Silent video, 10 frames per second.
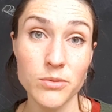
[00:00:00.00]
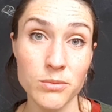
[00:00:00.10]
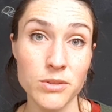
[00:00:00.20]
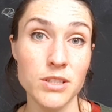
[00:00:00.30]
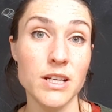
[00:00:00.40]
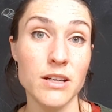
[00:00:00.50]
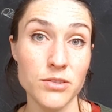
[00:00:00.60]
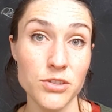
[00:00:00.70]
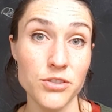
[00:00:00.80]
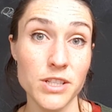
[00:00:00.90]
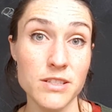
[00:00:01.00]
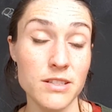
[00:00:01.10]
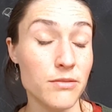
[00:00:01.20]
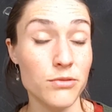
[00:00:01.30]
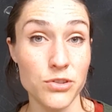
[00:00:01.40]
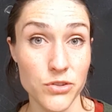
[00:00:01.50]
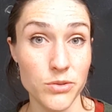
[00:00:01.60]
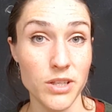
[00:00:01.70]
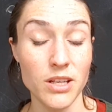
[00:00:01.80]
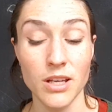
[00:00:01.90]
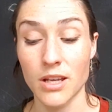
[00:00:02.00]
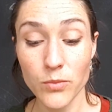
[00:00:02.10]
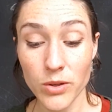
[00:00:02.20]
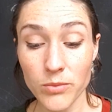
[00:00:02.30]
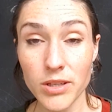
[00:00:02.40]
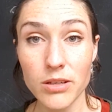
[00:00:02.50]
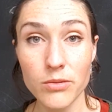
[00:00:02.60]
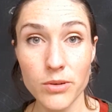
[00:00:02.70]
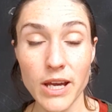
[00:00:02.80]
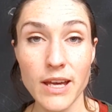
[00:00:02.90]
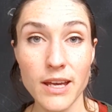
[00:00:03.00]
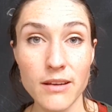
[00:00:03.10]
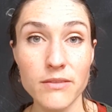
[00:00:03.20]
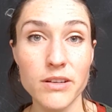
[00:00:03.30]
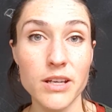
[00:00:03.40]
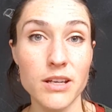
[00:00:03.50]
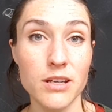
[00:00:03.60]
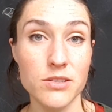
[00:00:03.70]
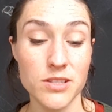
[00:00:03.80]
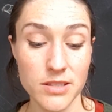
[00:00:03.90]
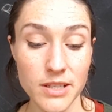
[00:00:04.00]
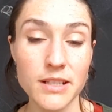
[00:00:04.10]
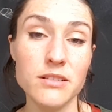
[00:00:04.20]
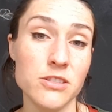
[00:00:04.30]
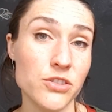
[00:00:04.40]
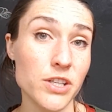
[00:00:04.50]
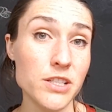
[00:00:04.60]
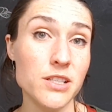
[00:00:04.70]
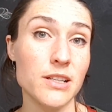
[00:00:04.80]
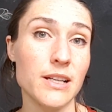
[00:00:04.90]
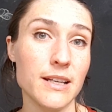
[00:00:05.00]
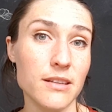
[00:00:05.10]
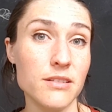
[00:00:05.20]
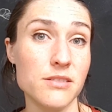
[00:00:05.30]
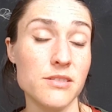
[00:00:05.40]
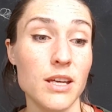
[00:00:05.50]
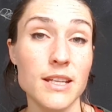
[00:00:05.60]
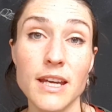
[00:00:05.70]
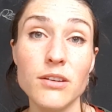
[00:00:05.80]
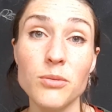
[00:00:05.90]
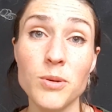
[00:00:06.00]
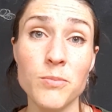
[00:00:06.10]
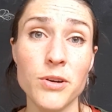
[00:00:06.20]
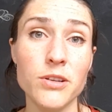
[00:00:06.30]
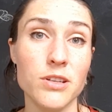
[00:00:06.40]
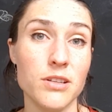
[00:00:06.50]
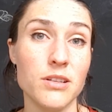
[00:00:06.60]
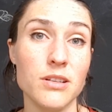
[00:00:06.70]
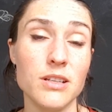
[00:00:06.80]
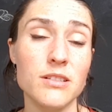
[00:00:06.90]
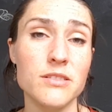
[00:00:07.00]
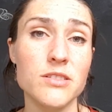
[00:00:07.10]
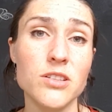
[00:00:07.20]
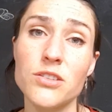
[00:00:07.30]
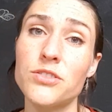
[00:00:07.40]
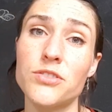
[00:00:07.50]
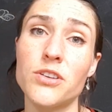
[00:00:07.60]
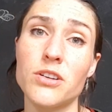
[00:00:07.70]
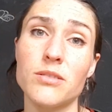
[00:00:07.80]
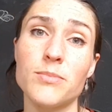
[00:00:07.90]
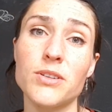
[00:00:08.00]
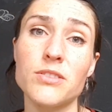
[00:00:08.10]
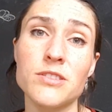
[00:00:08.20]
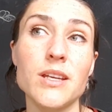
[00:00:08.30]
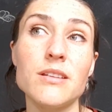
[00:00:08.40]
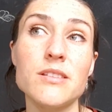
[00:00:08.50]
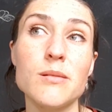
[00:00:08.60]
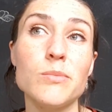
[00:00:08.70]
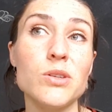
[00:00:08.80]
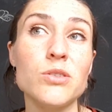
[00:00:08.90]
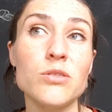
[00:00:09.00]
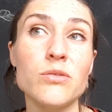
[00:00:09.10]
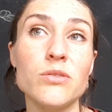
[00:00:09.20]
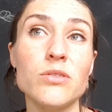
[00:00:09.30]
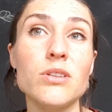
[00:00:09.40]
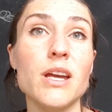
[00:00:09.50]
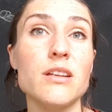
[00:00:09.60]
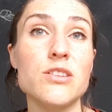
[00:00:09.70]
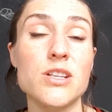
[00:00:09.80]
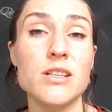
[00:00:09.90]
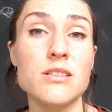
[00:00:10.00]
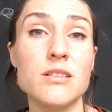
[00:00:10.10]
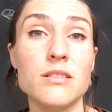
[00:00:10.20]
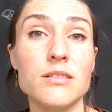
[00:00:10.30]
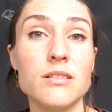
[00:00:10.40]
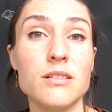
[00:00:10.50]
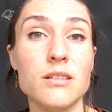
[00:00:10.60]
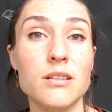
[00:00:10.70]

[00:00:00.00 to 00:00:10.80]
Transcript: women how to dress, for sure. When we have a societal structure like this, it cannot be broken. It is so strong because it is a beautiful and gentle